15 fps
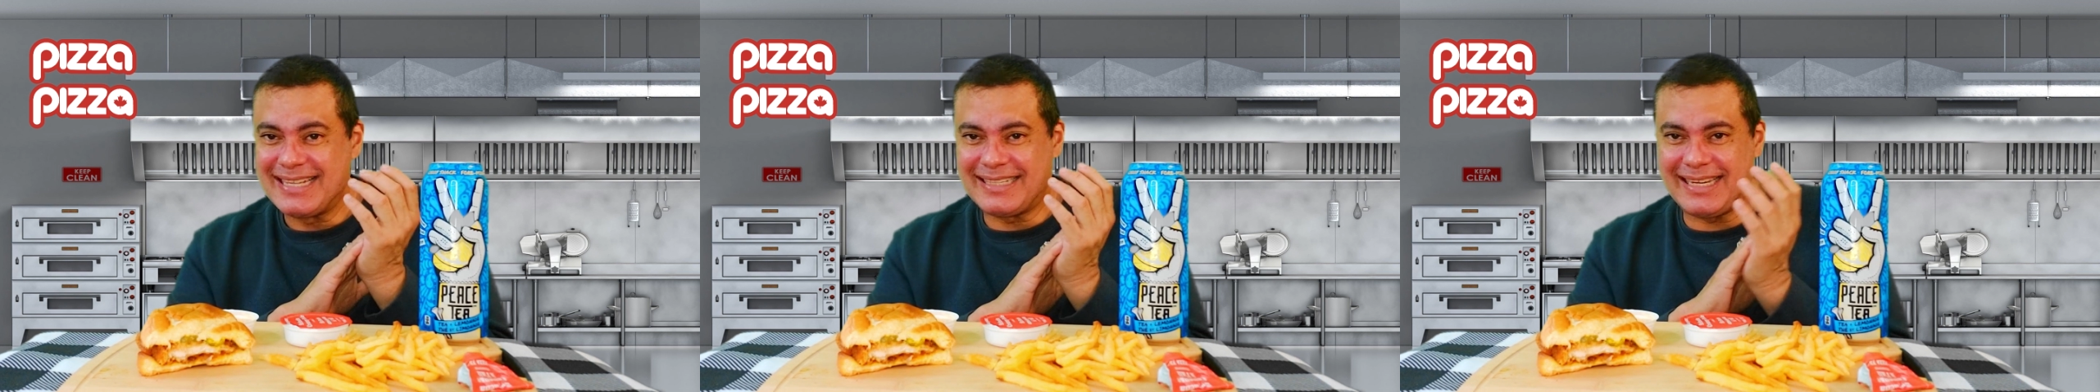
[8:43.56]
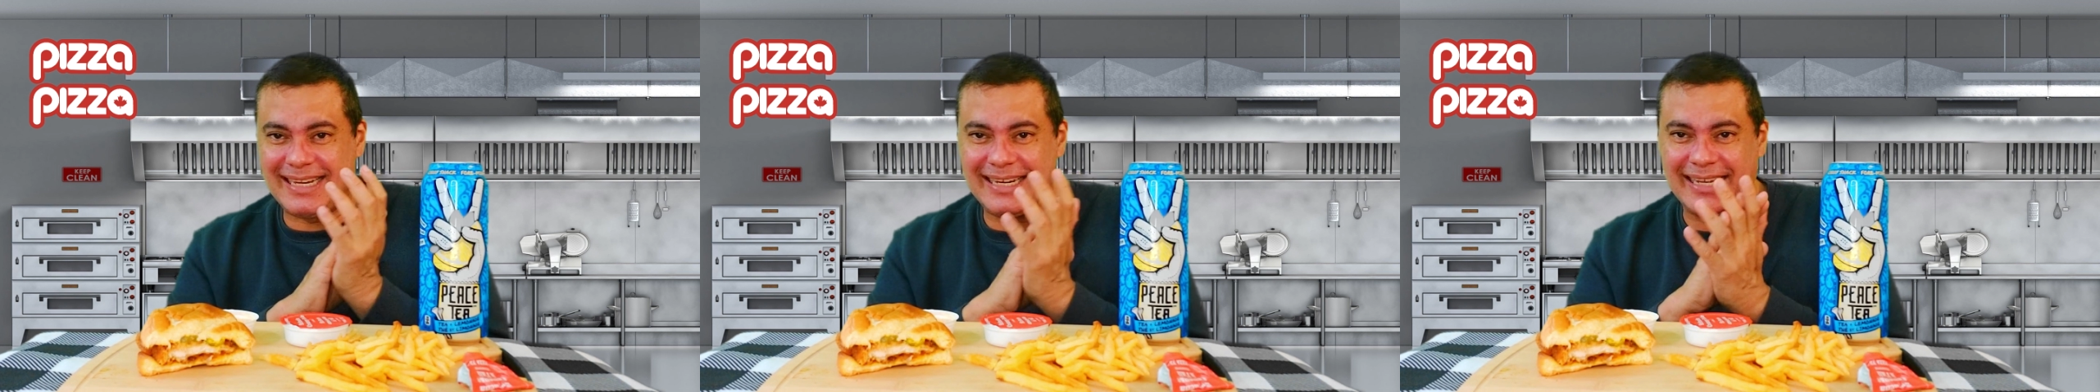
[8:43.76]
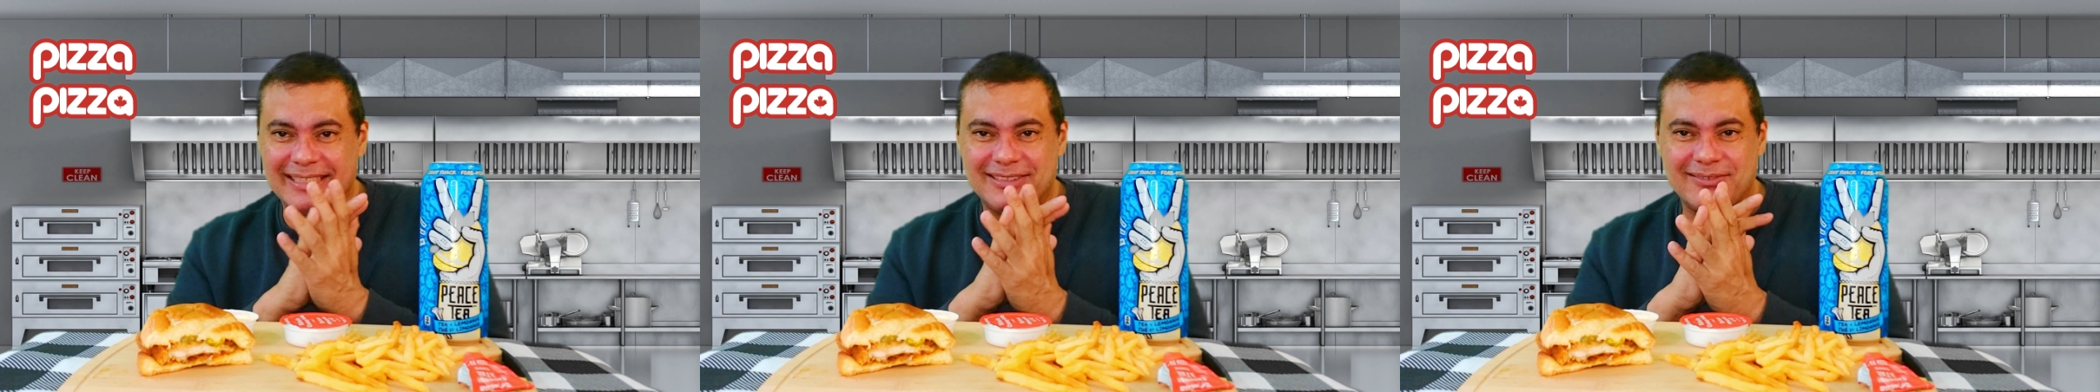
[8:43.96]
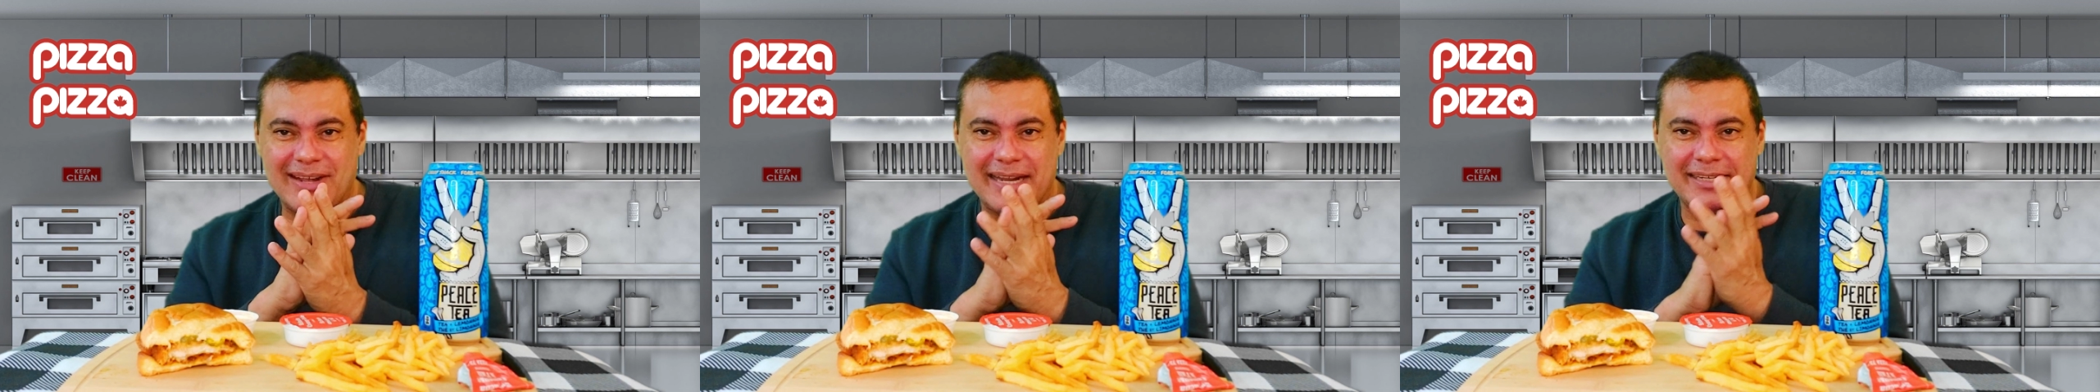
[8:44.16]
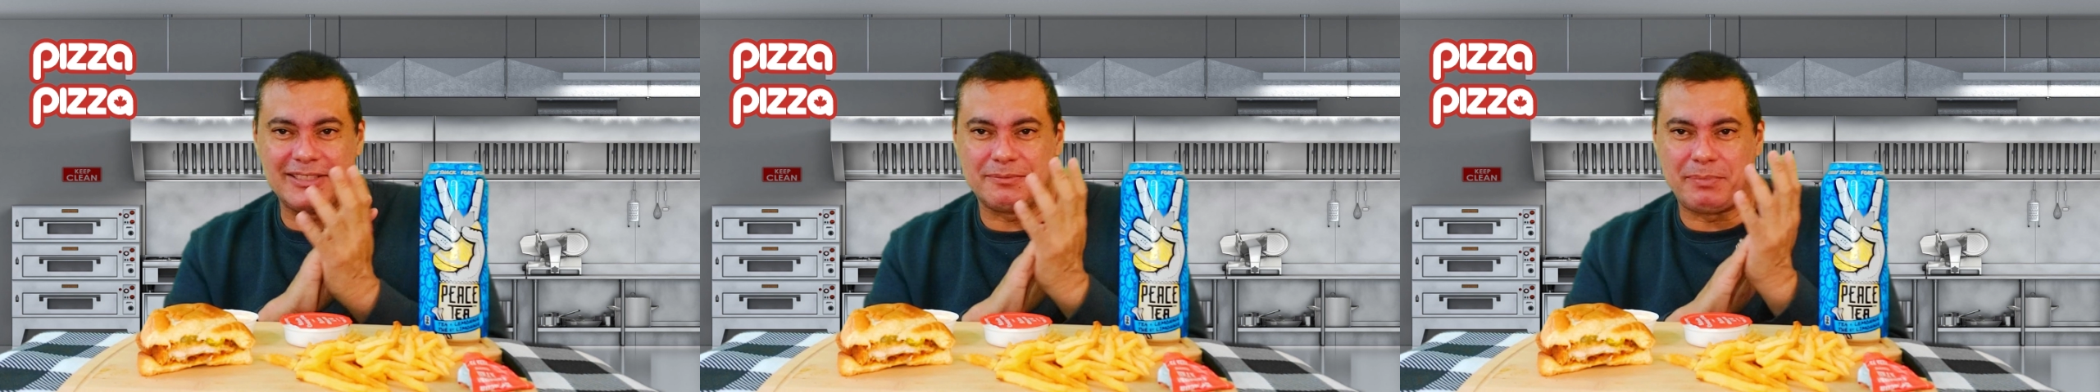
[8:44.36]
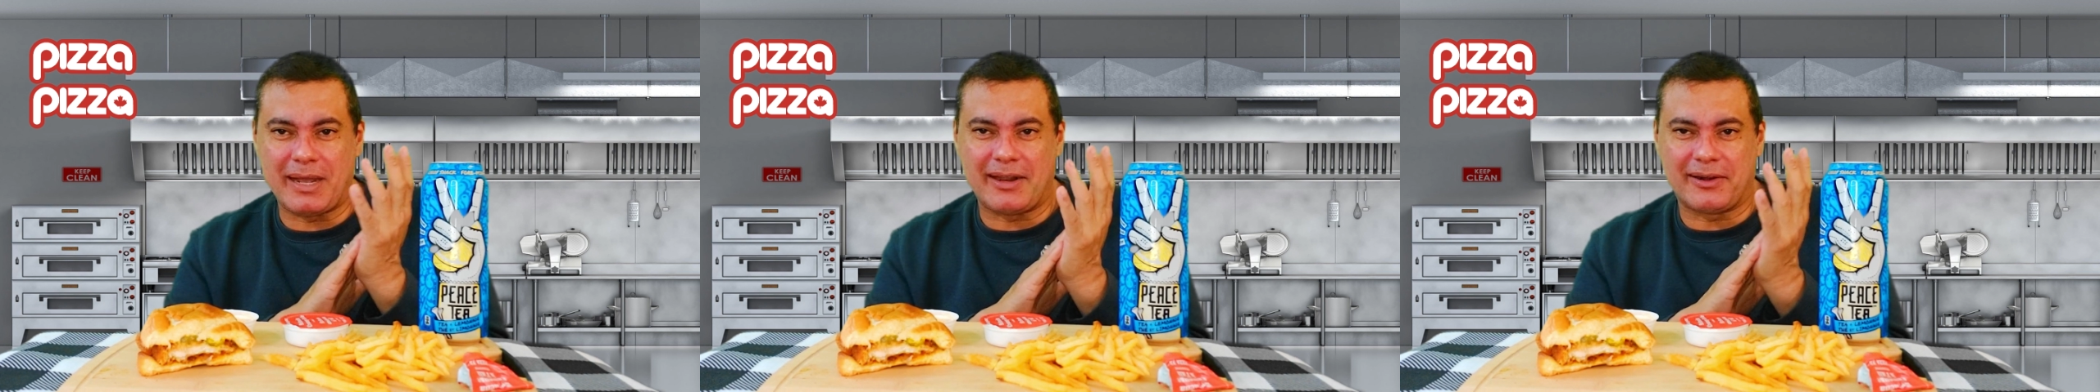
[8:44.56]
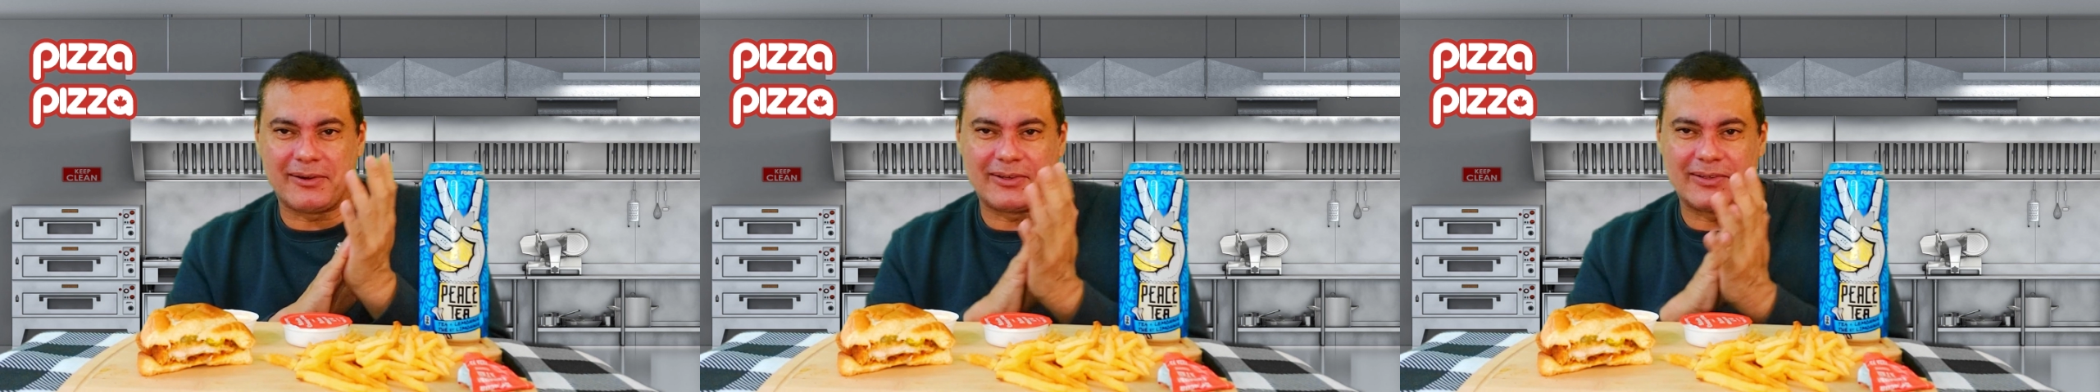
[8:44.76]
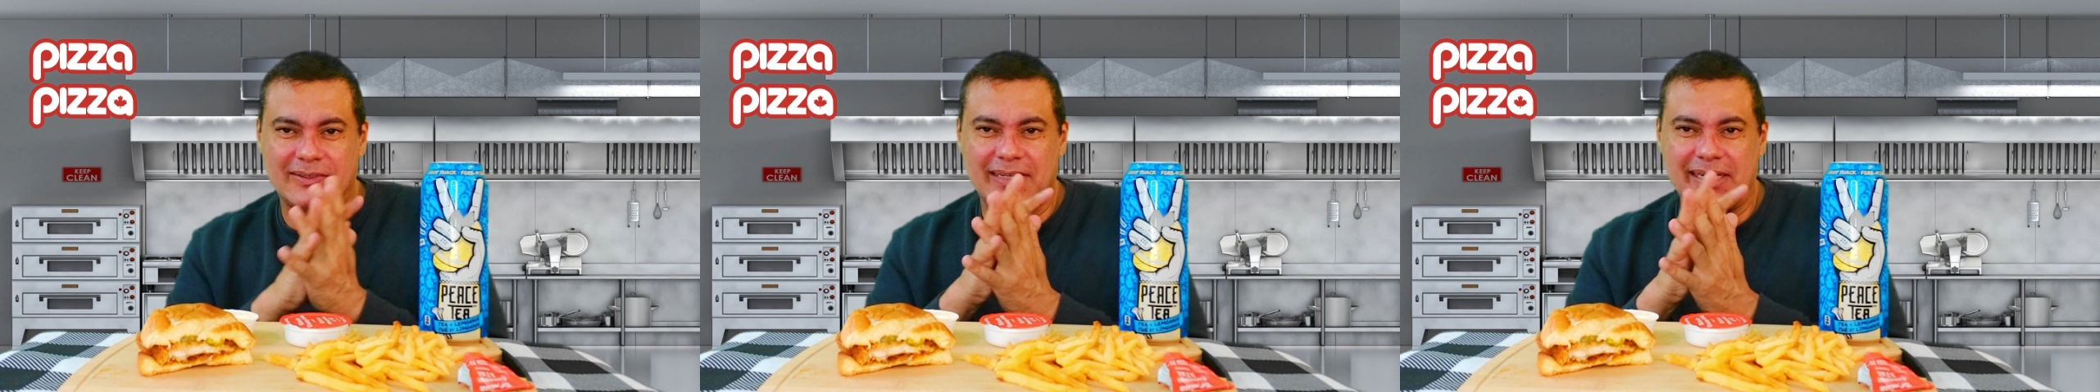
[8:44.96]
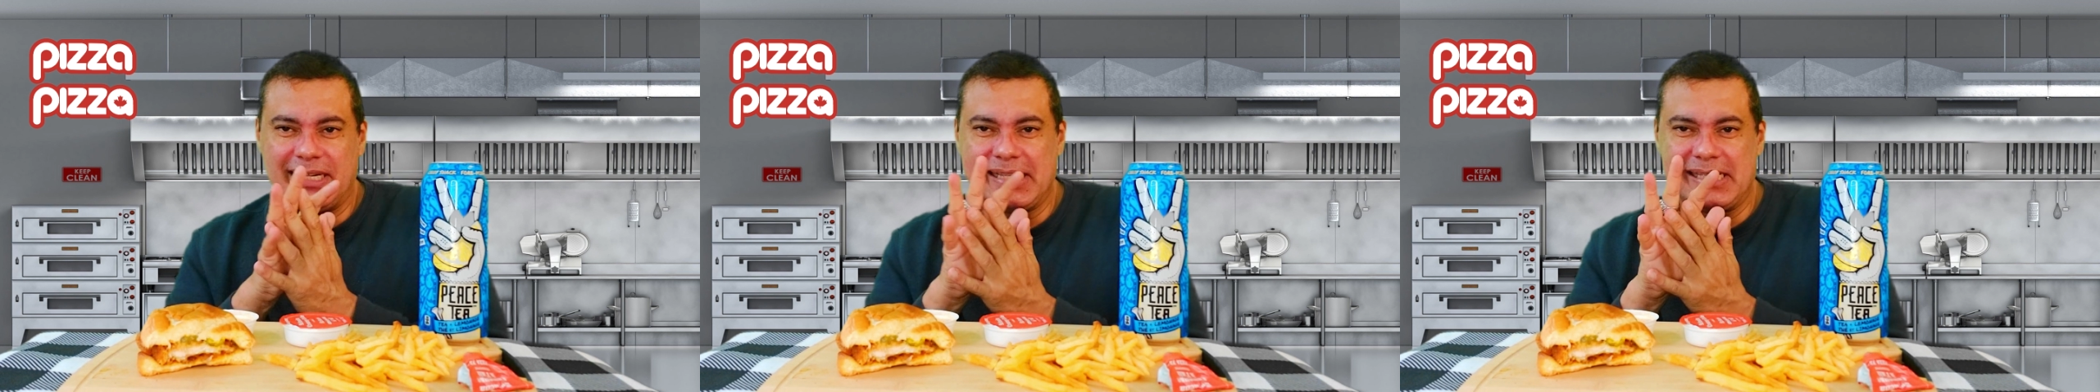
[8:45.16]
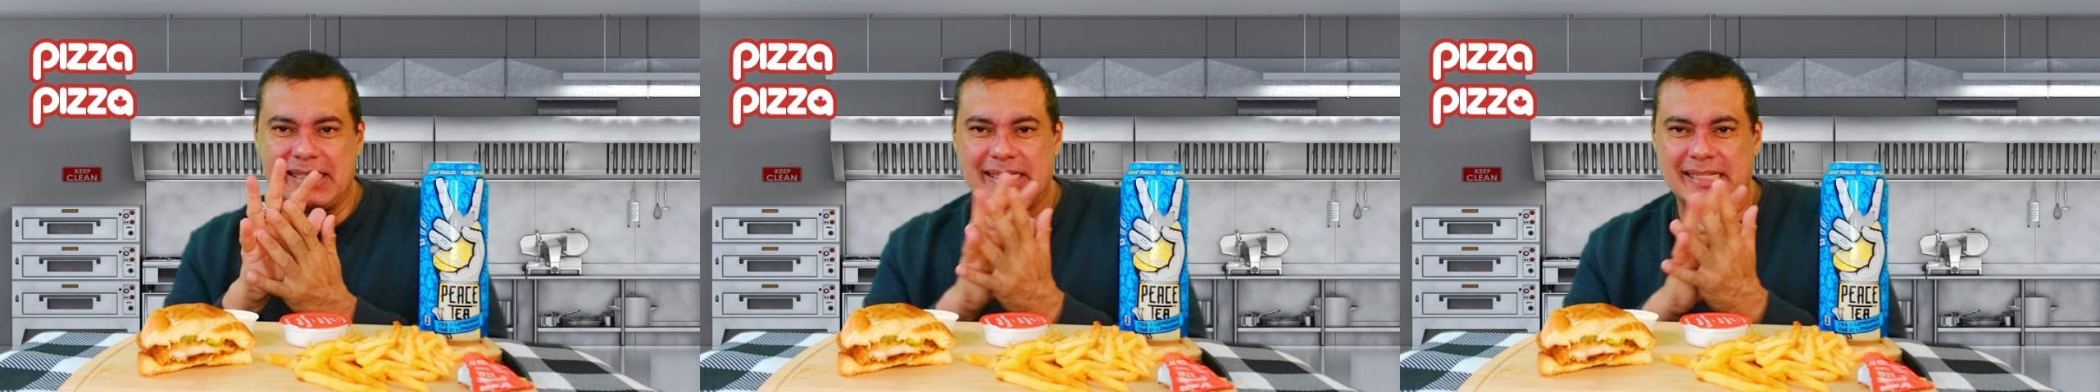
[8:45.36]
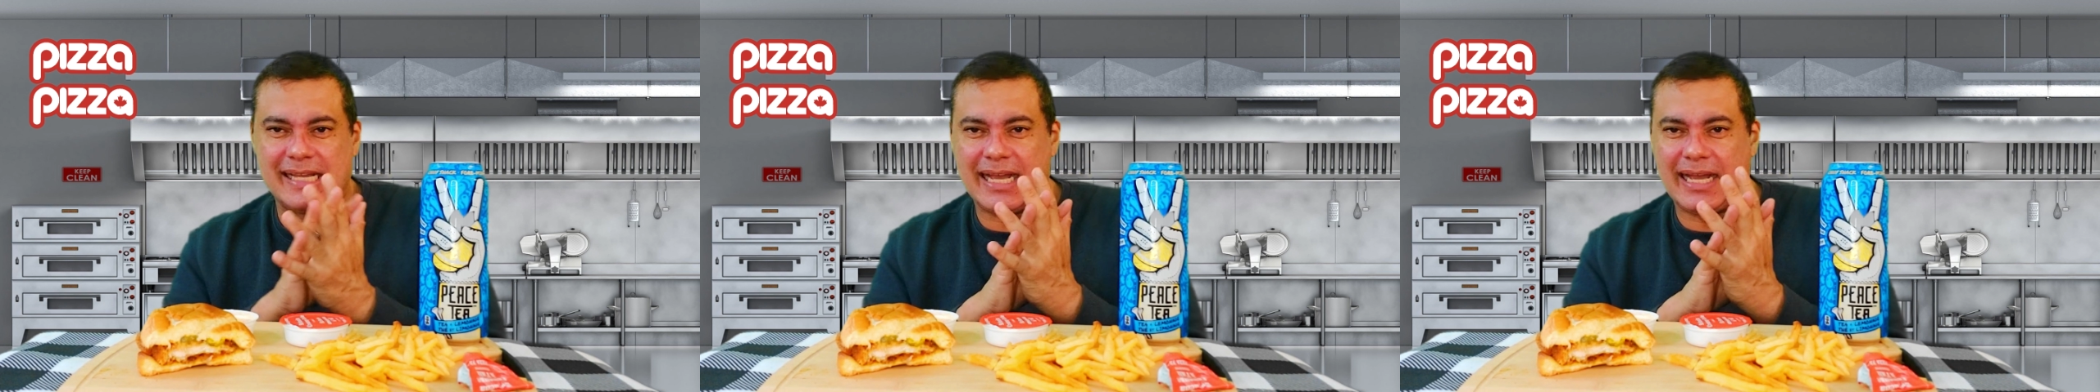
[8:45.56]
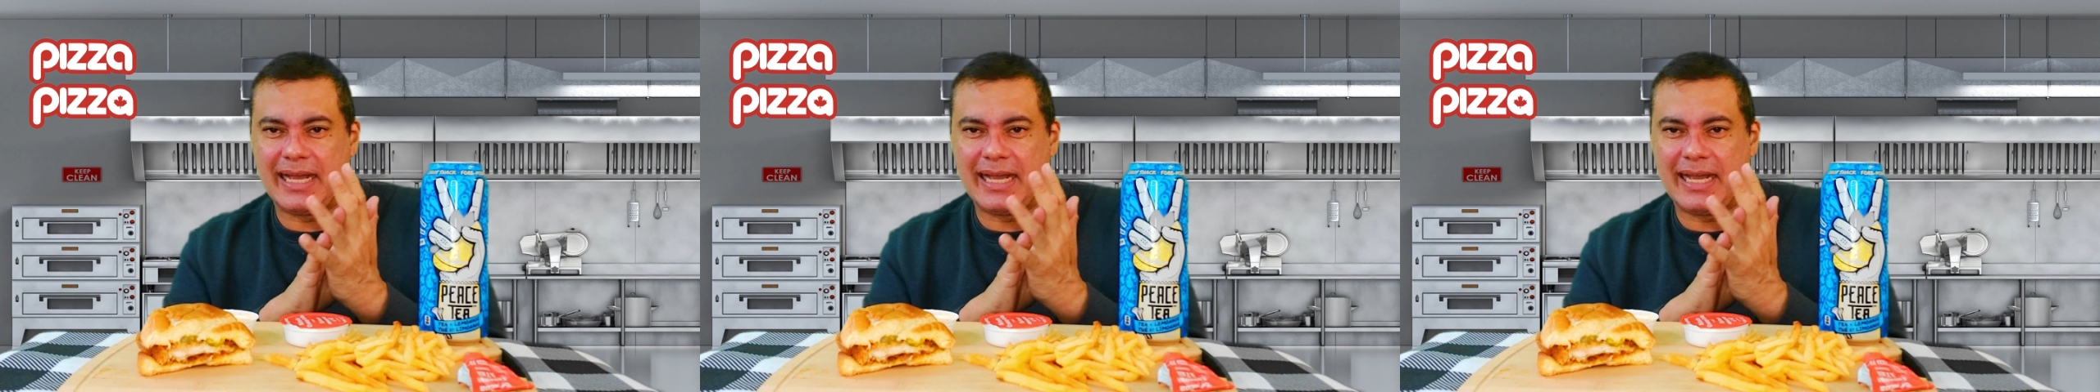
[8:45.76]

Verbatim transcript: They like granny's batter, and